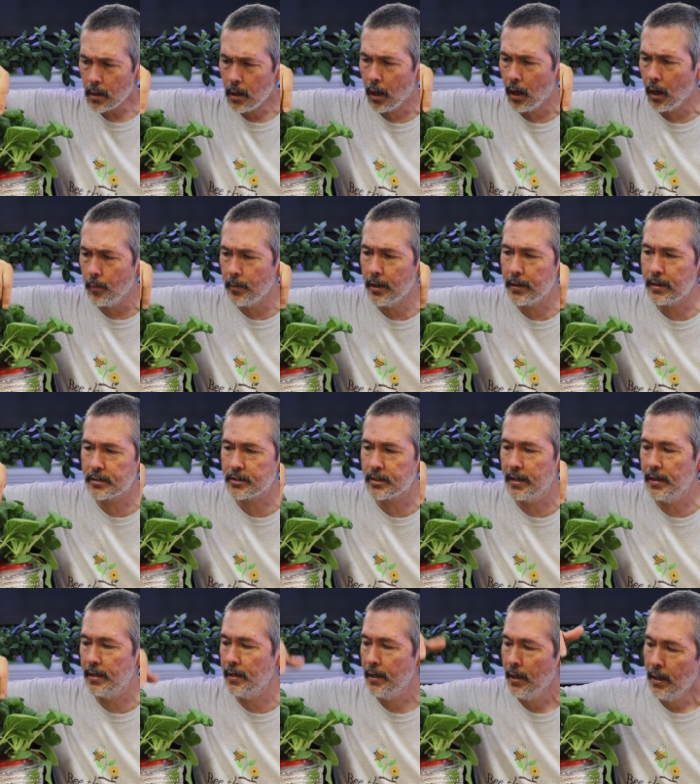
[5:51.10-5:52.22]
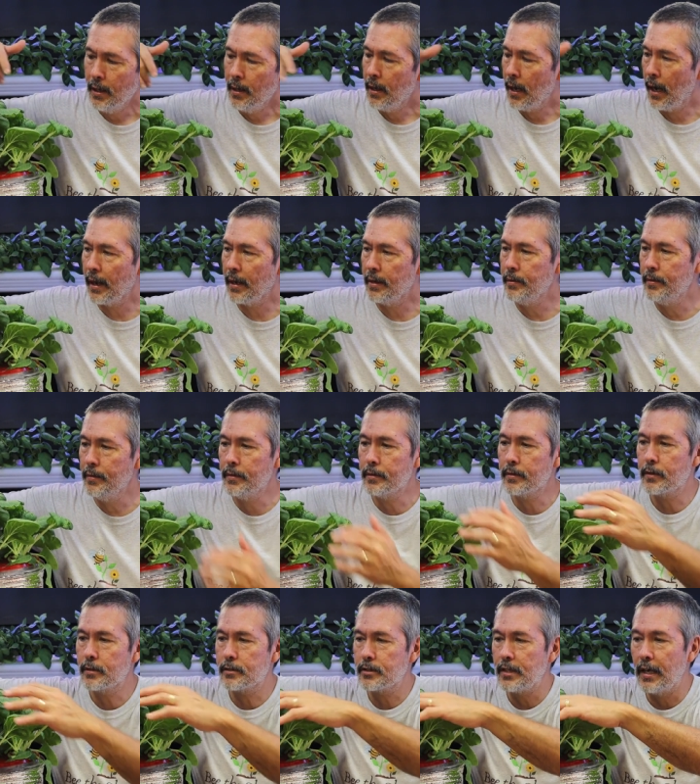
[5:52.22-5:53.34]
Um, you can see I
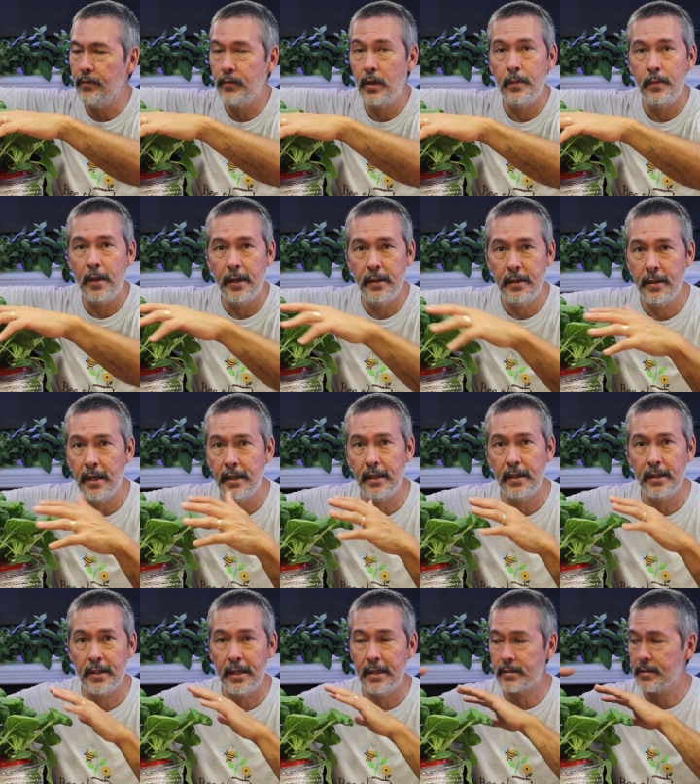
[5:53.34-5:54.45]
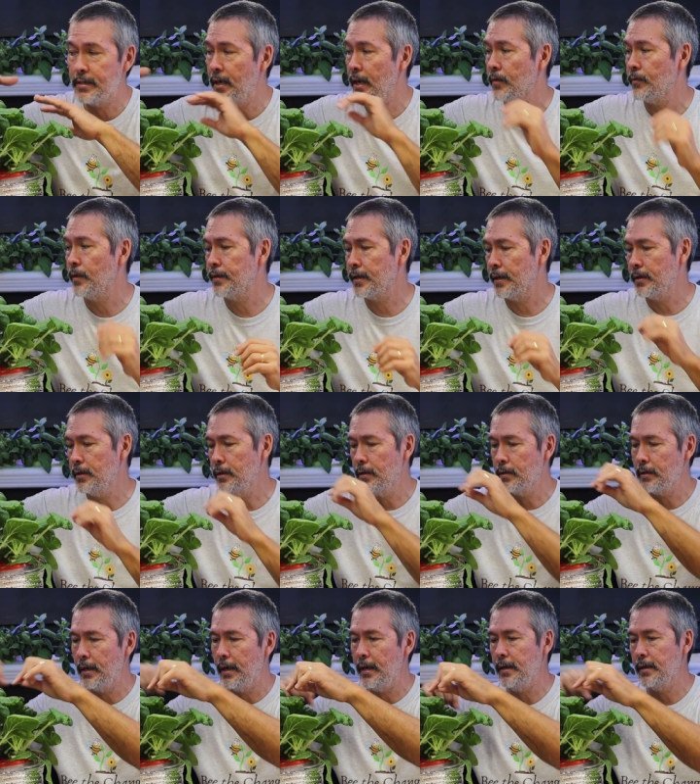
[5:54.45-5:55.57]
saved it. They, they didn't get to everything, you
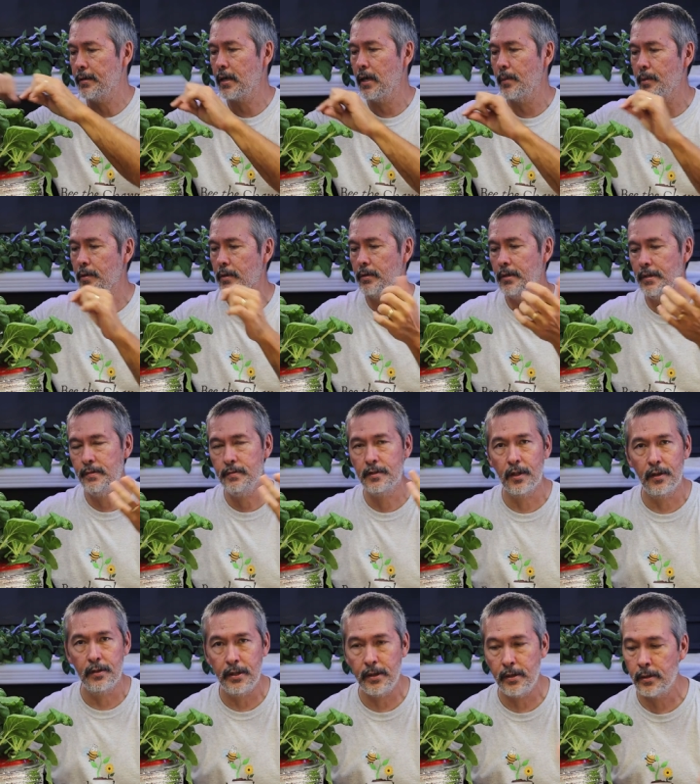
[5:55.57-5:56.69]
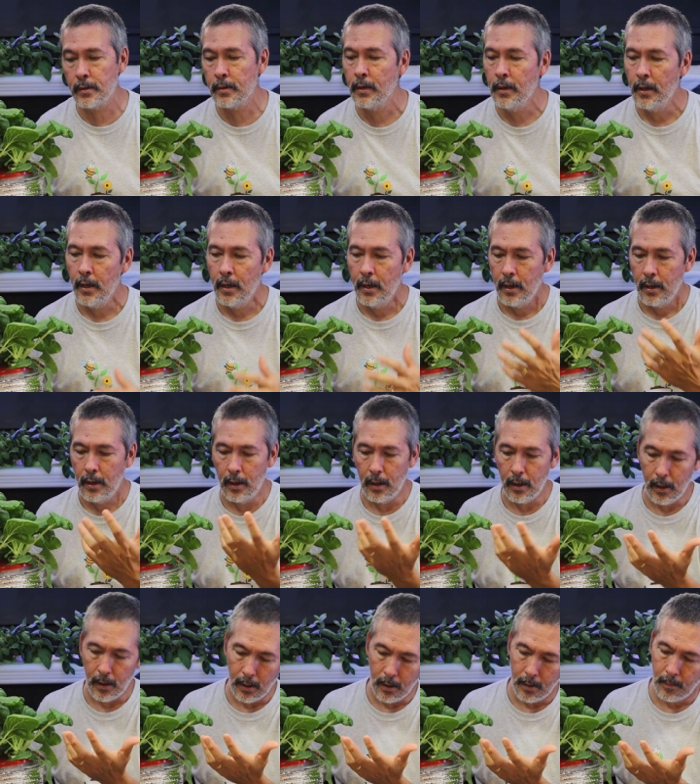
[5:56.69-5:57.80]
know, ate a couple of leaves on here.
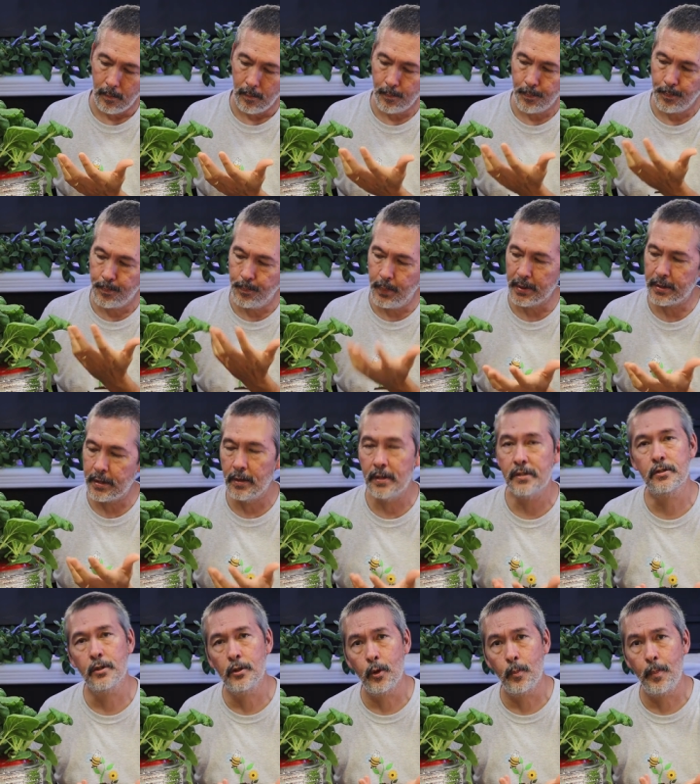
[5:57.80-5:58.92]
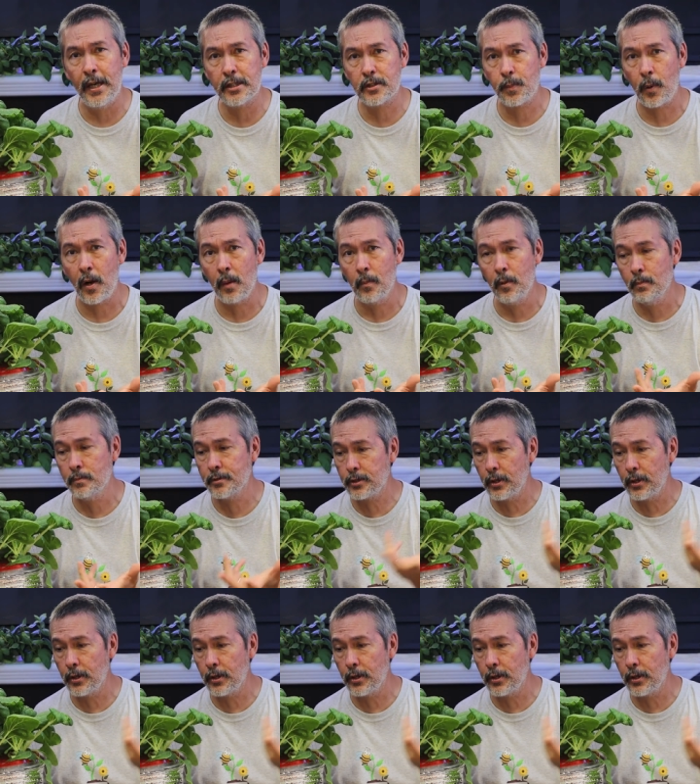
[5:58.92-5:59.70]
Um, but there is a little pest problem.